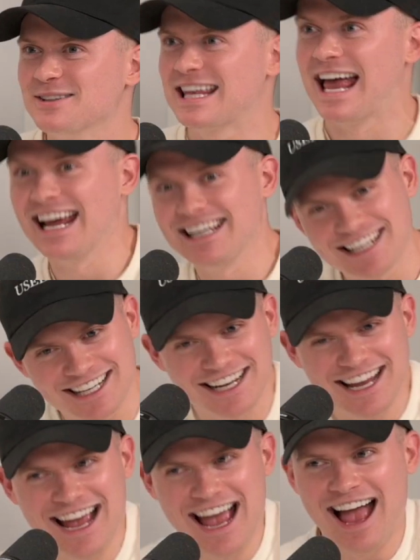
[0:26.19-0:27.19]
I was like,
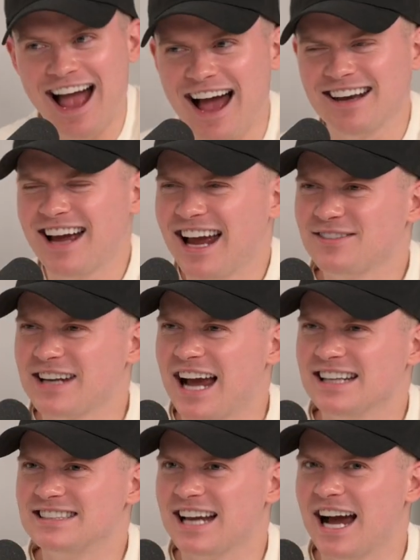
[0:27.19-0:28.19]
and I'd, I'd,